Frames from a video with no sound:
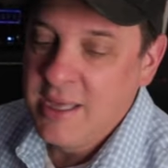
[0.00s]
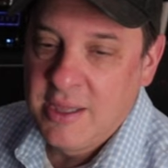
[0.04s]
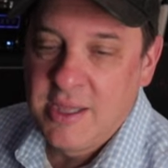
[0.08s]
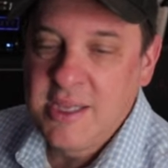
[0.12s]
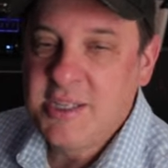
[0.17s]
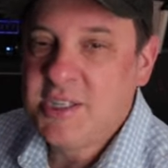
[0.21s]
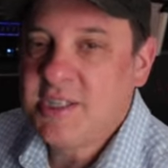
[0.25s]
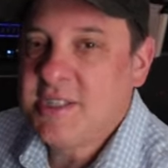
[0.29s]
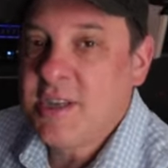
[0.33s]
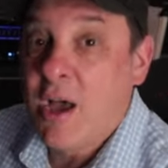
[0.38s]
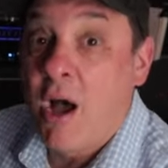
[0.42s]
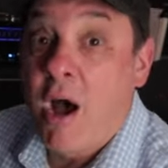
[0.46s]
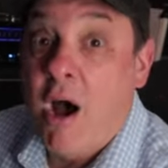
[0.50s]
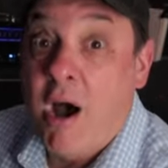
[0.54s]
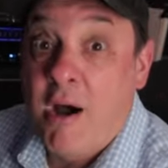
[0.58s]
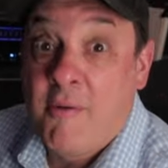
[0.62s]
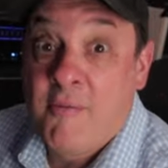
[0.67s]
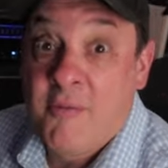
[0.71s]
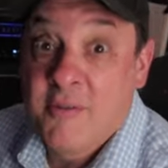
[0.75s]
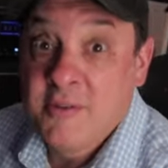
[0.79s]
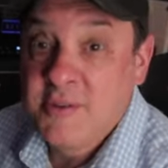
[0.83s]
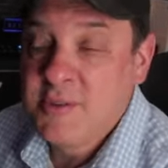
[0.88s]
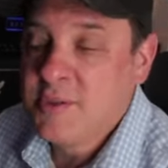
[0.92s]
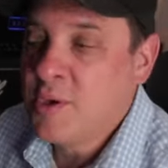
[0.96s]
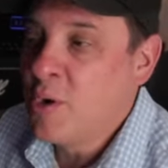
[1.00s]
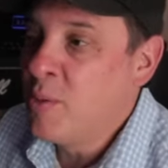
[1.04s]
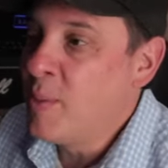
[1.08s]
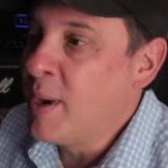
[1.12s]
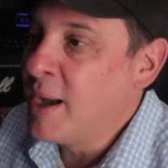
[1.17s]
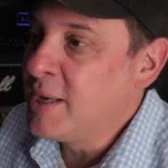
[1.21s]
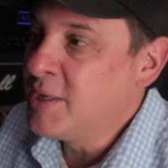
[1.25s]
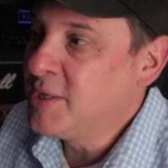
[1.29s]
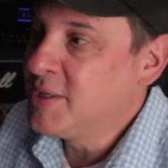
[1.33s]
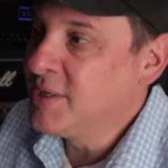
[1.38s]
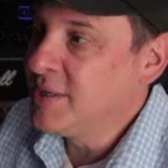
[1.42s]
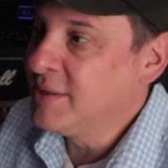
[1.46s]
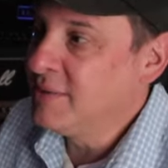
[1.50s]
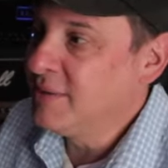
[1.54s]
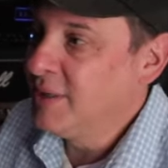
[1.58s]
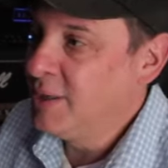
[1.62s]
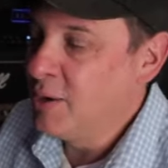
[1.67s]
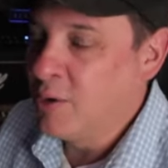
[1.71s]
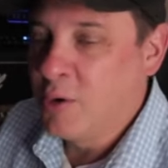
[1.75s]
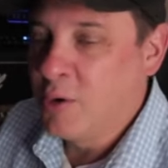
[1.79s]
They just offered so much and, you